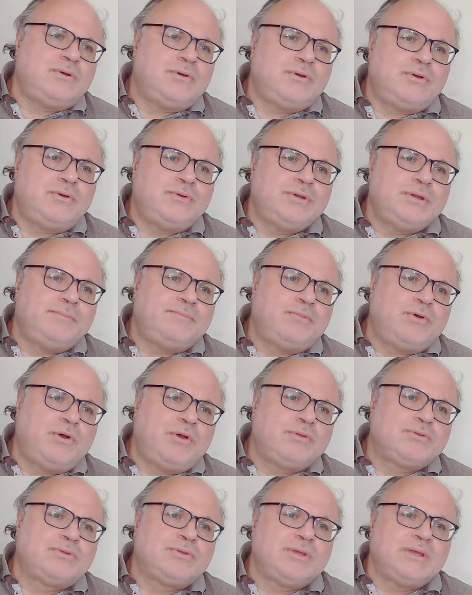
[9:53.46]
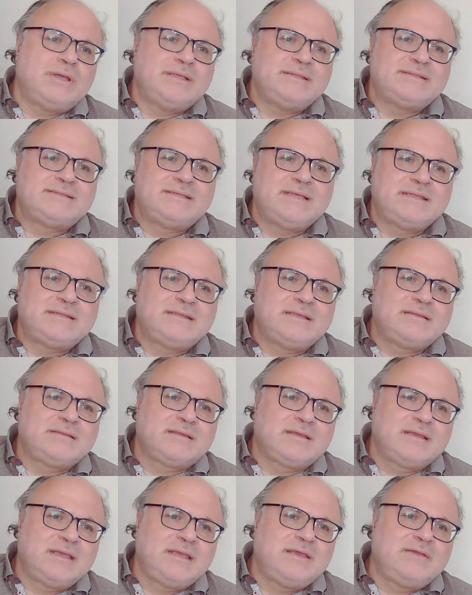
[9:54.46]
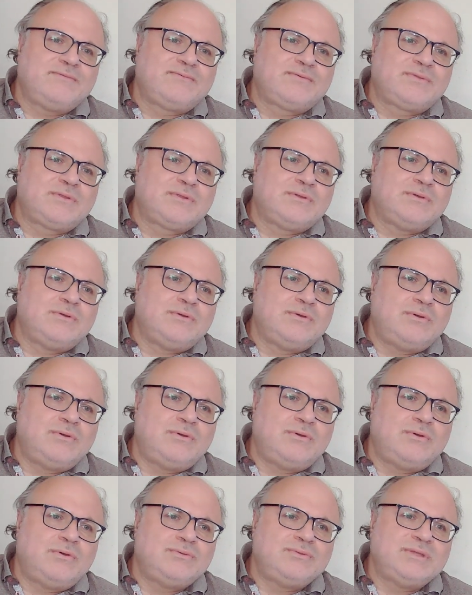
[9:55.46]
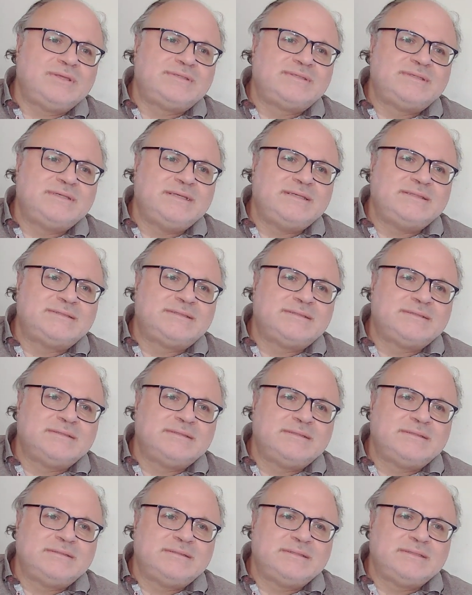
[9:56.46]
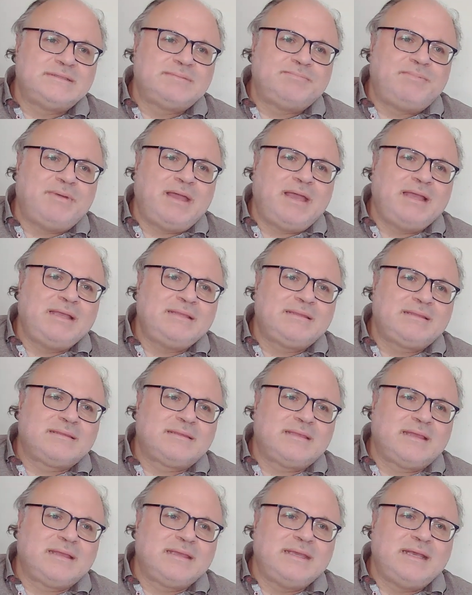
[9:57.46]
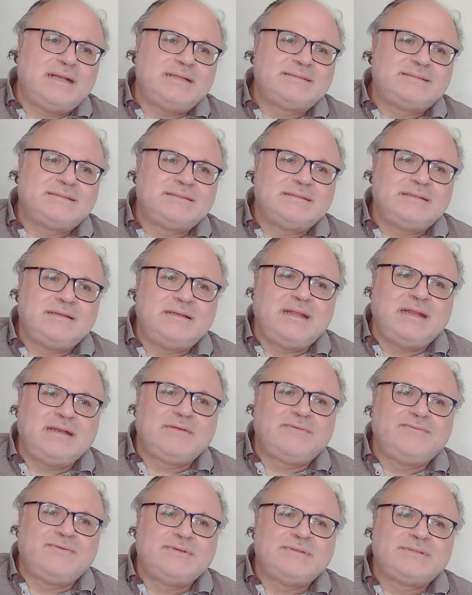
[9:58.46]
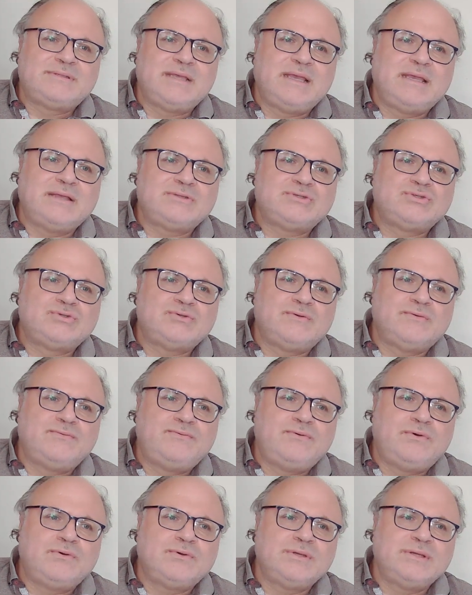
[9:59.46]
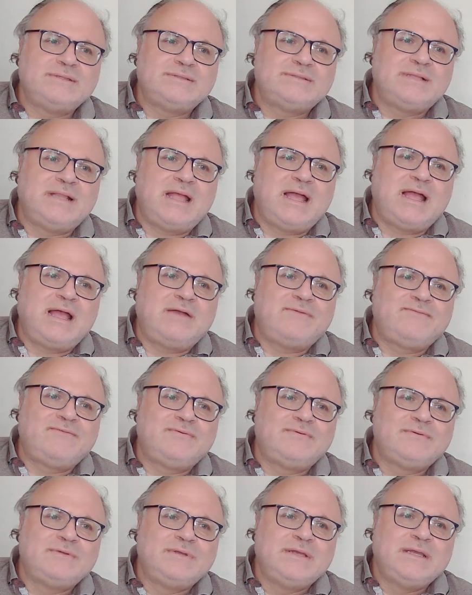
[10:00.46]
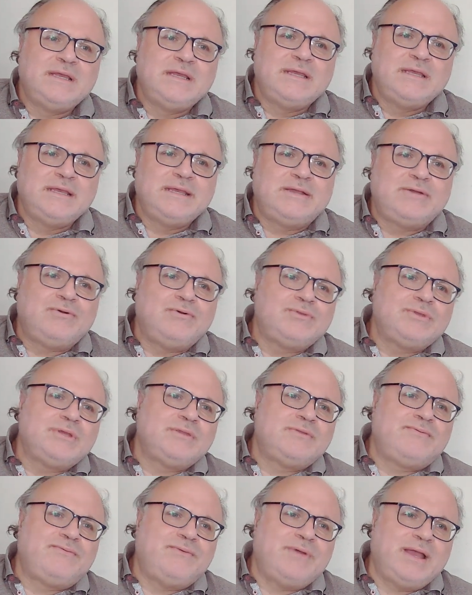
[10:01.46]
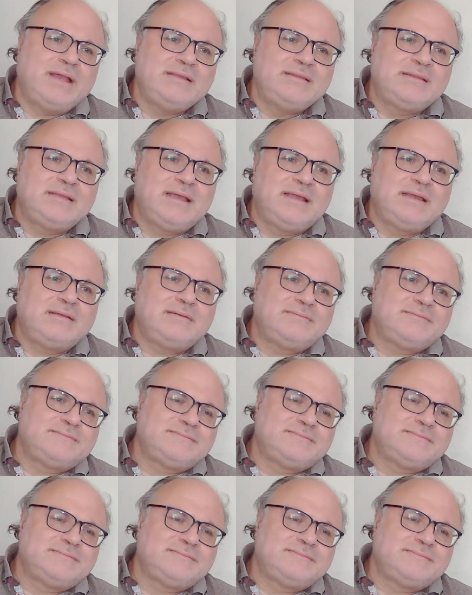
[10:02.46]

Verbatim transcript: on a boat and set adrift on the seas. Despite Tariel's lengthy search for his love, he couldn't find her.